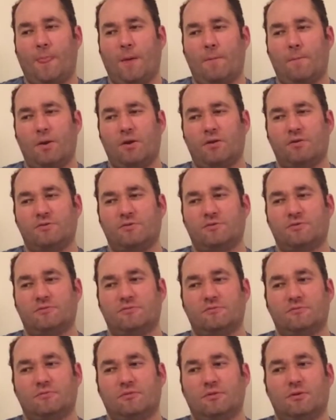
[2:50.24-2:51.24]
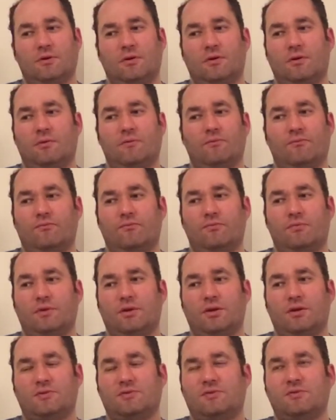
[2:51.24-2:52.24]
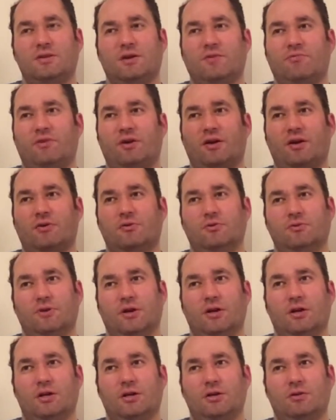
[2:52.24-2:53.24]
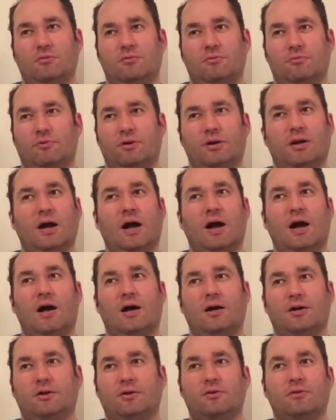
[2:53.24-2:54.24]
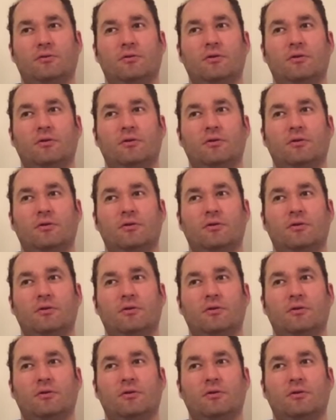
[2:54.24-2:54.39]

but it's never held any regard in,